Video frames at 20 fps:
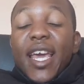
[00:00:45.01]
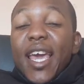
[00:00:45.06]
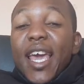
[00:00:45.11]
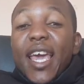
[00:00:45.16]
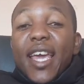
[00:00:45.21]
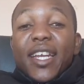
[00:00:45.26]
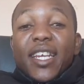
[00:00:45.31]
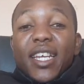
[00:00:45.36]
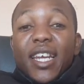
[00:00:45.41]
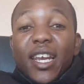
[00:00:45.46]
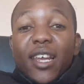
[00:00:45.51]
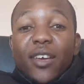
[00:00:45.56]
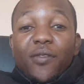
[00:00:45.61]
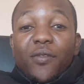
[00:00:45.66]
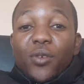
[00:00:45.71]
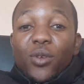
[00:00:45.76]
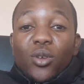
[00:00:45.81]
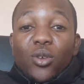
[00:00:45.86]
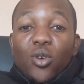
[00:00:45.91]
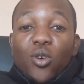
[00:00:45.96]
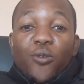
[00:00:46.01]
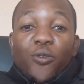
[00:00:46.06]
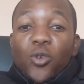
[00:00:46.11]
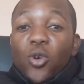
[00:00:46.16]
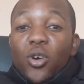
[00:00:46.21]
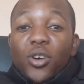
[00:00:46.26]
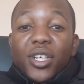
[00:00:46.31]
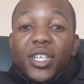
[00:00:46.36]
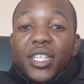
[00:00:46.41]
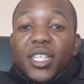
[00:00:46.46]
any level of
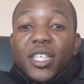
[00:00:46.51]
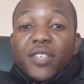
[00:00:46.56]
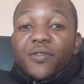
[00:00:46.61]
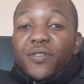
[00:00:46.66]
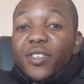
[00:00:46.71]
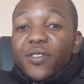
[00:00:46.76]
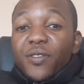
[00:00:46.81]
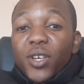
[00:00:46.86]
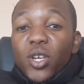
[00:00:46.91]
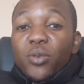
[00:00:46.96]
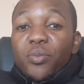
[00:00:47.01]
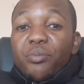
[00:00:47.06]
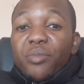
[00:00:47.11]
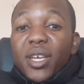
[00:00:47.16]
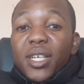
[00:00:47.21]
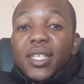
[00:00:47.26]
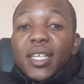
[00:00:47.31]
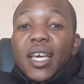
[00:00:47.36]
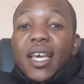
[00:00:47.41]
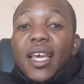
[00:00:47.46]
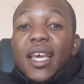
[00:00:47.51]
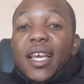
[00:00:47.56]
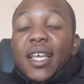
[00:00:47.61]
cognitive development.